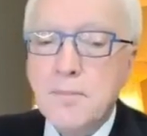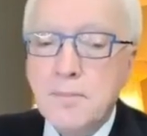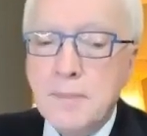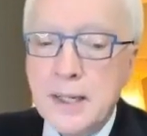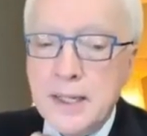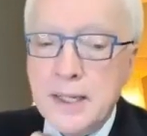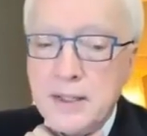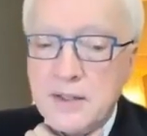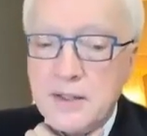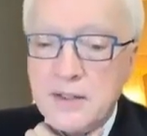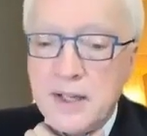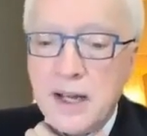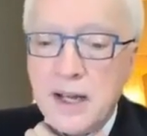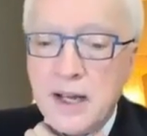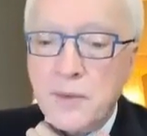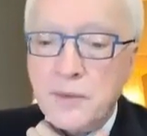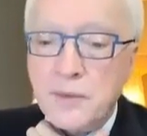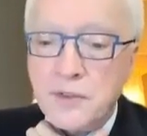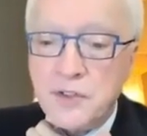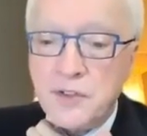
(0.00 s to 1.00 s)
but it
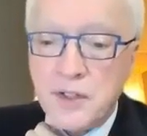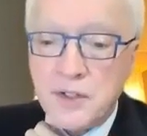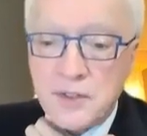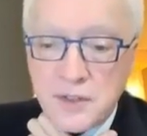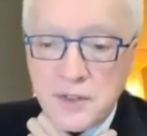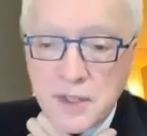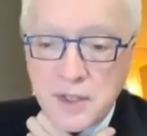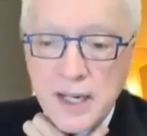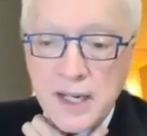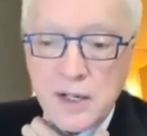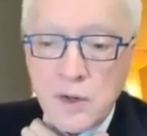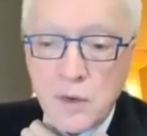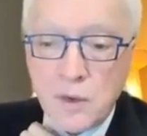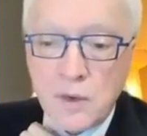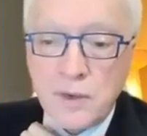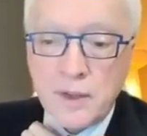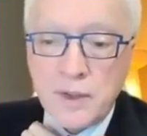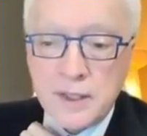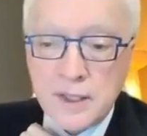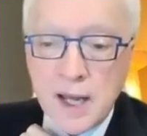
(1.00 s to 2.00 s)
sounds just tight
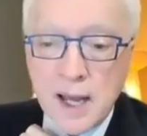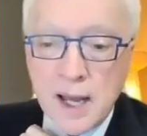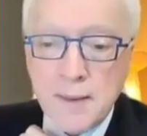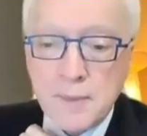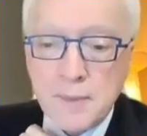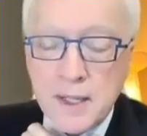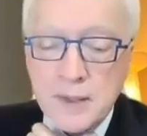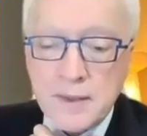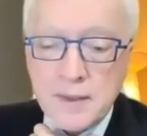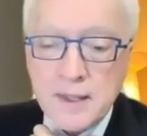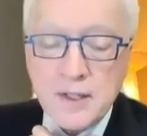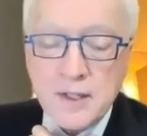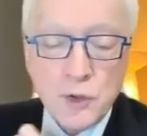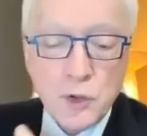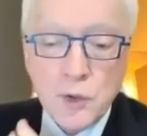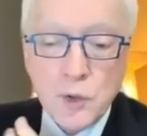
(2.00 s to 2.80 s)
all the time like this,